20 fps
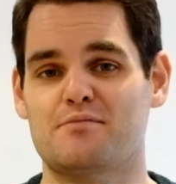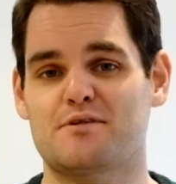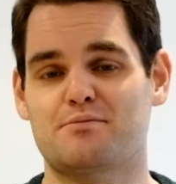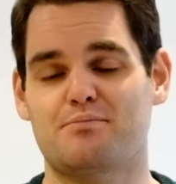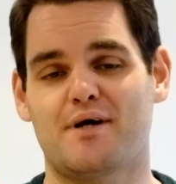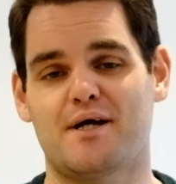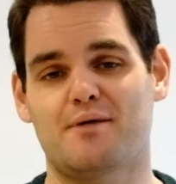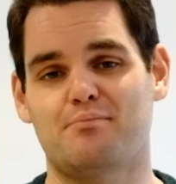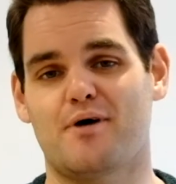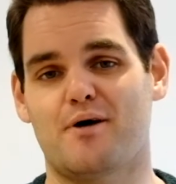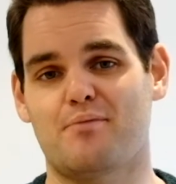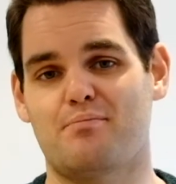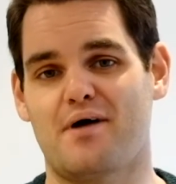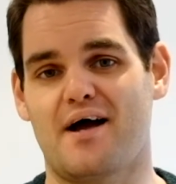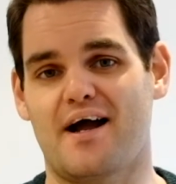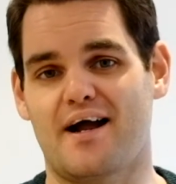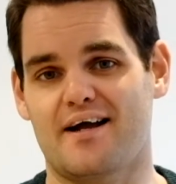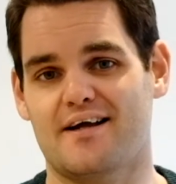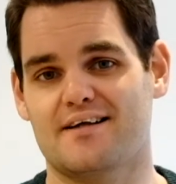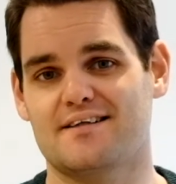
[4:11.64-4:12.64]
paid by
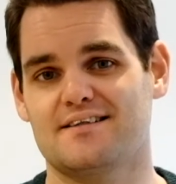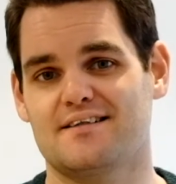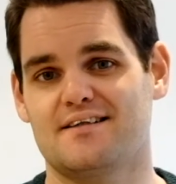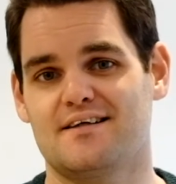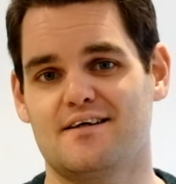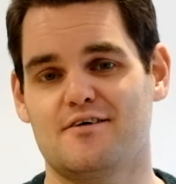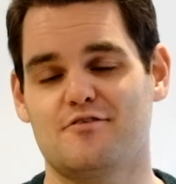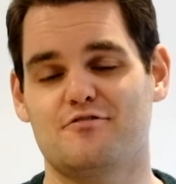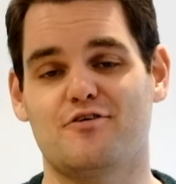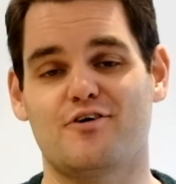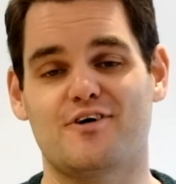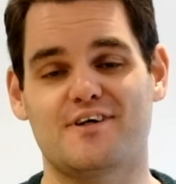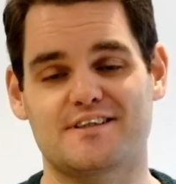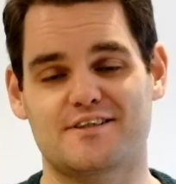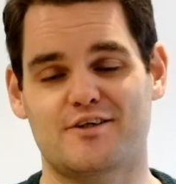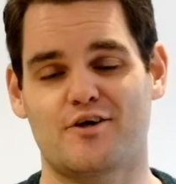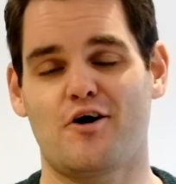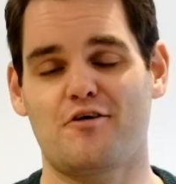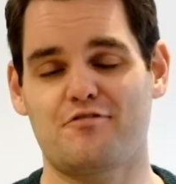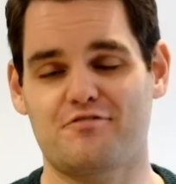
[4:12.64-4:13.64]
Pact for his
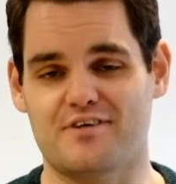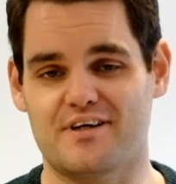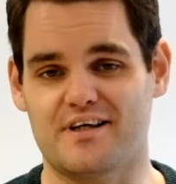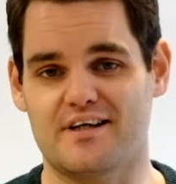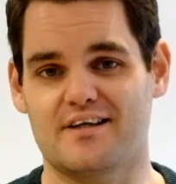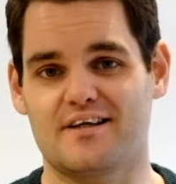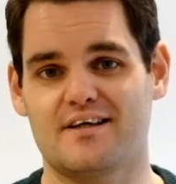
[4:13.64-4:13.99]
coffee